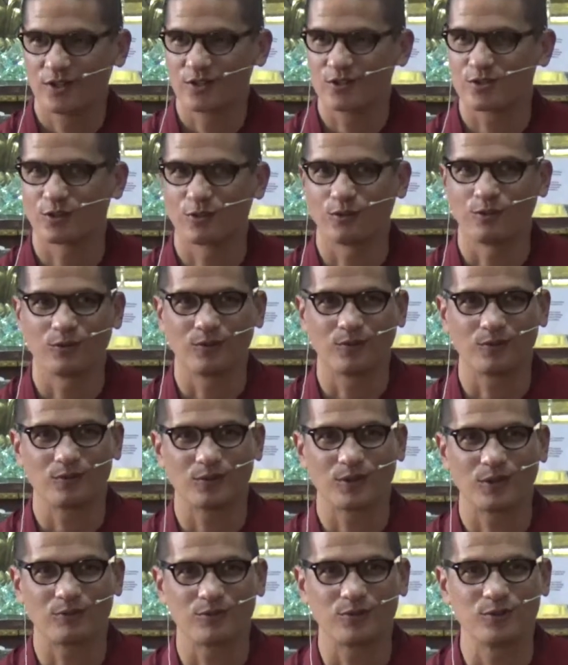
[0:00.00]
So
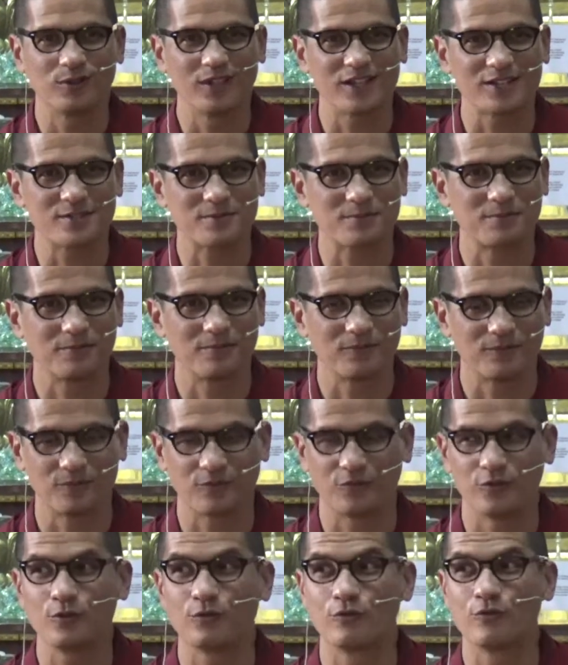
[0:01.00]
a few less,
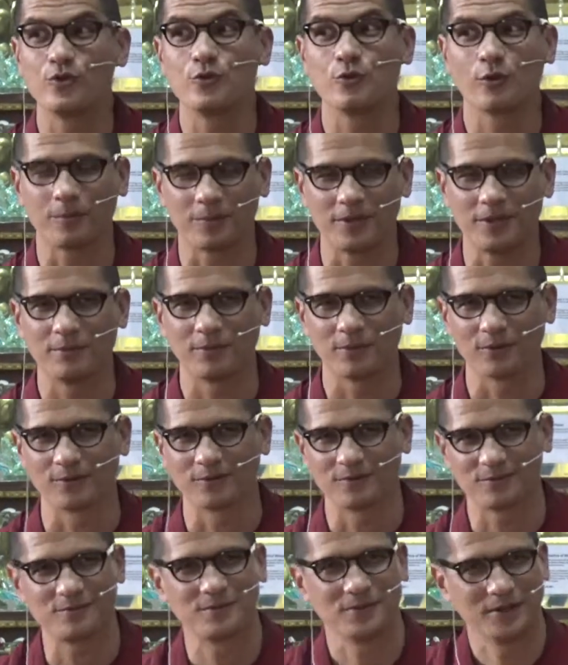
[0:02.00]
fewer people
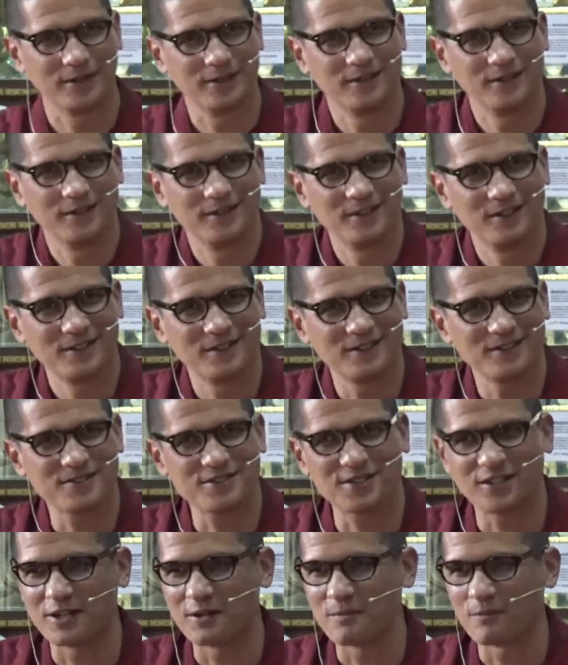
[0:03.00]

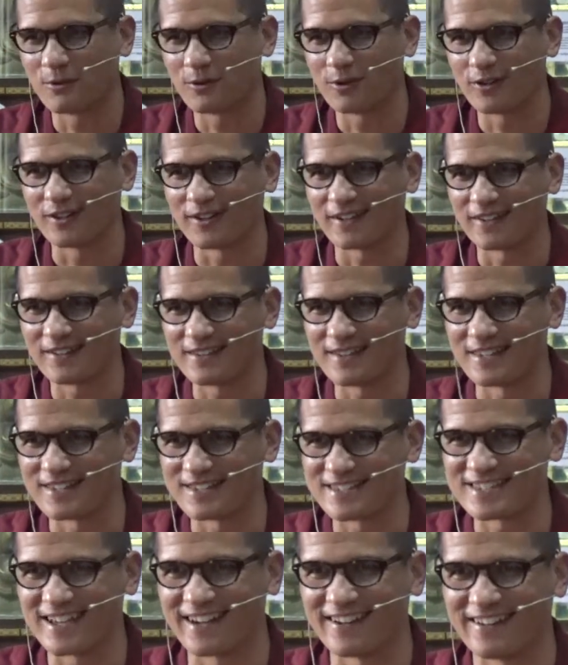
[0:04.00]
Sunday morning and
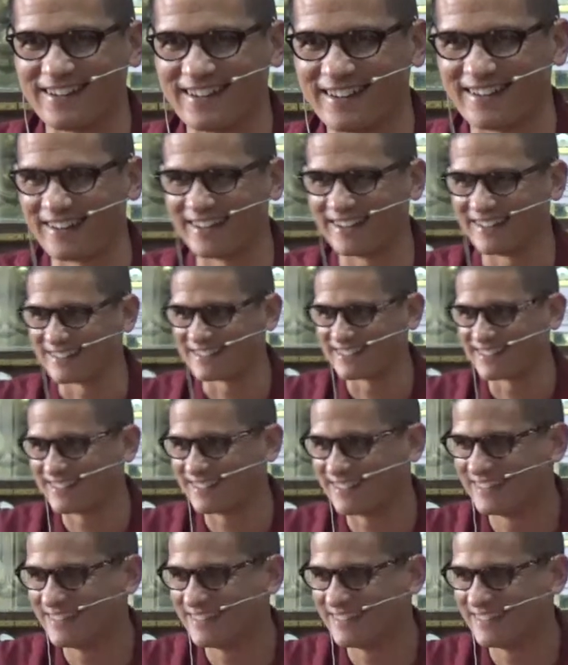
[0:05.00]
Saturday nights.